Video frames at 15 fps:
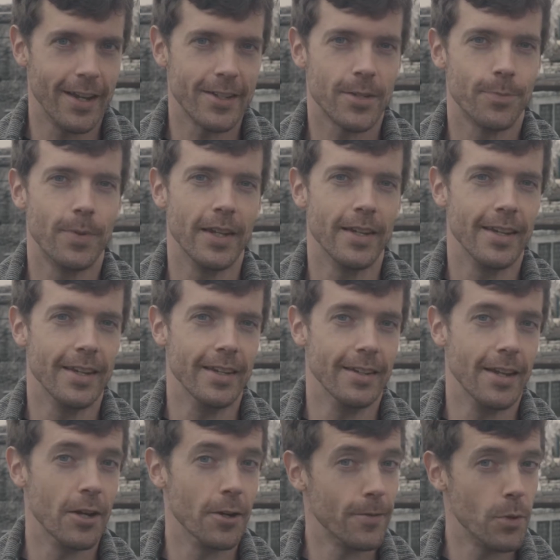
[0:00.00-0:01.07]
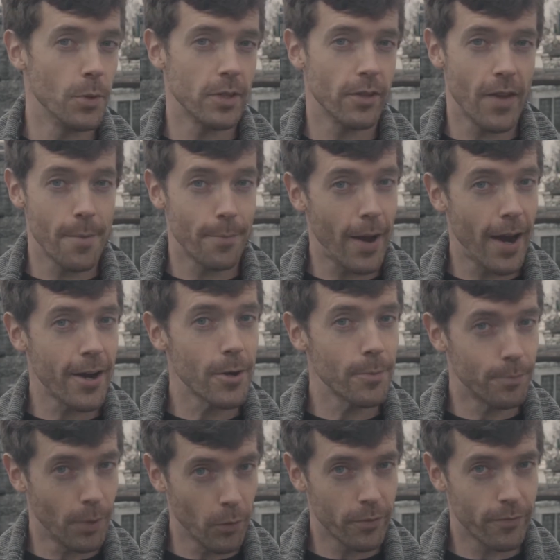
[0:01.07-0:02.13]
It's been in Interview with the Vampire,
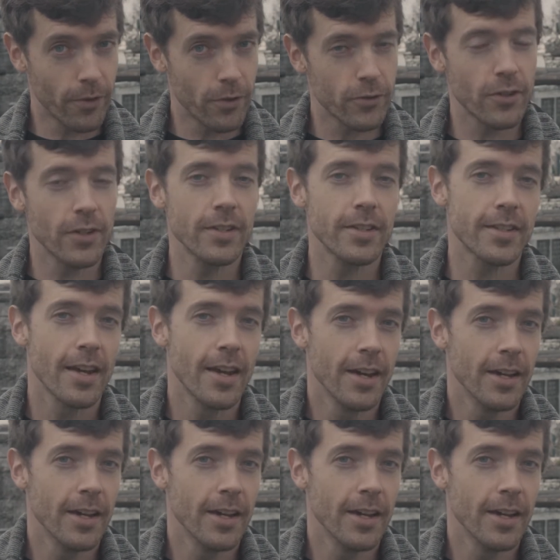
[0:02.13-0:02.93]
both versions,